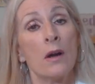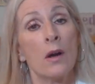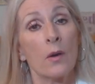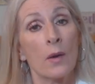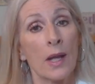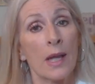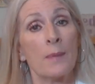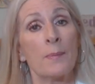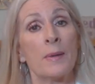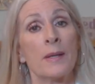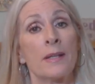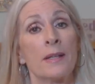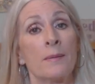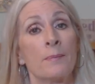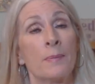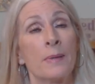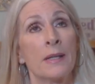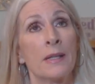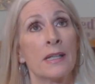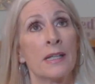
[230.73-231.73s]
Okay, but
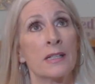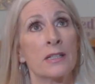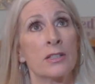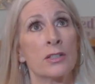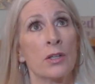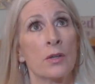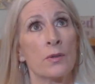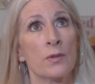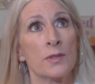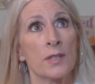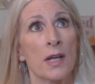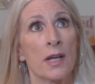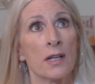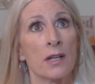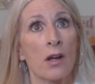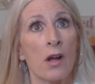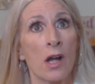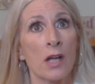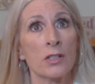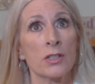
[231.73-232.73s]
but it's those
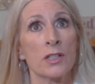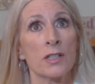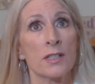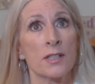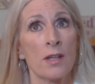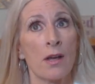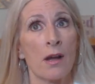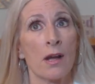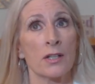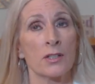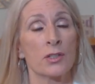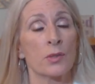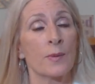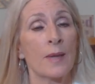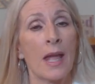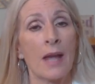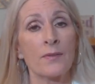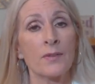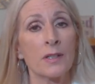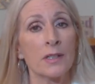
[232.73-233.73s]
unconscious thoughts. So
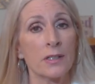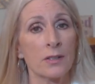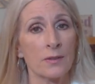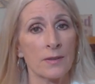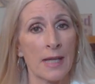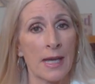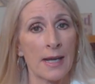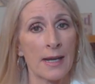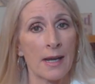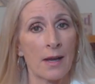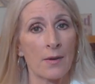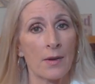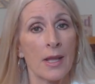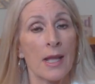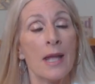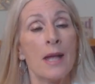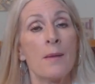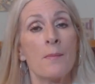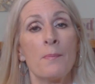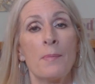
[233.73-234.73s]
we have to clear that out.
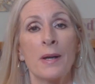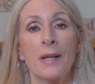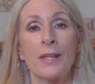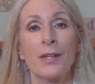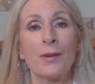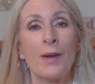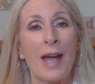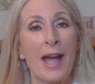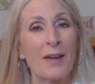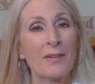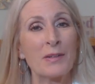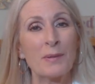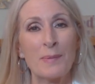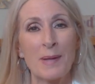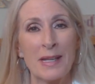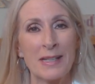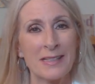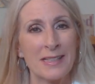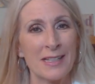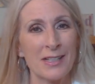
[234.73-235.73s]
But you have to
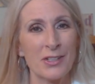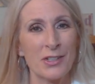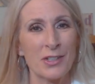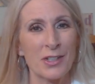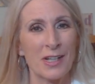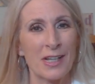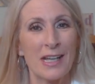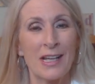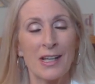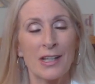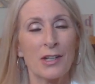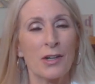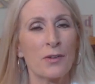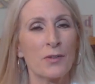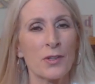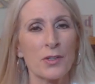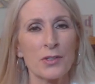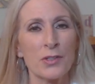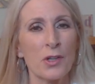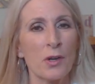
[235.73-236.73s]
pay attention. You
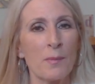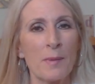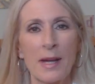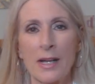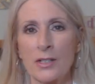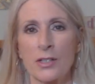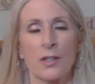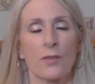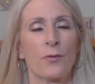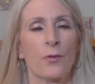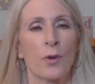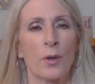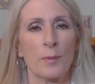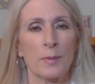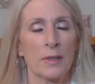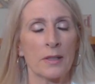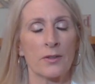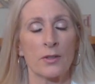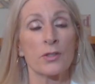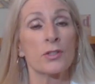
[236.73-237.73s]
know, there's no magic
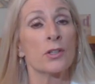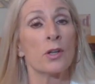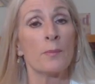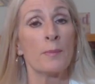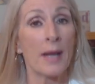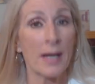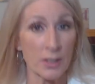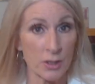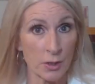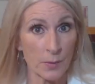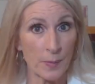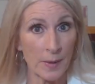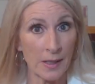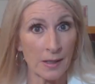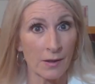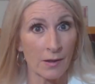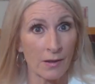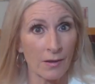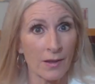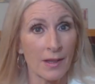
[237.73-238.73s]
formula. There's no magic
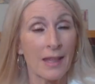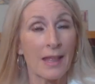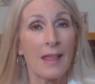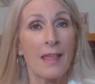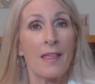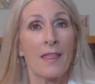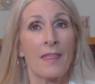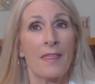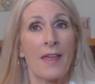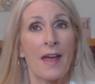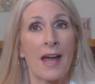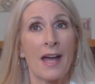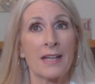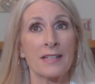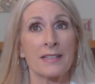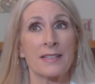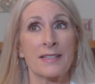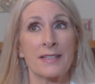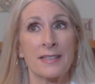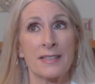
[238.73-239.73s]
pill
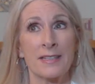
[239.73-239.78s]
that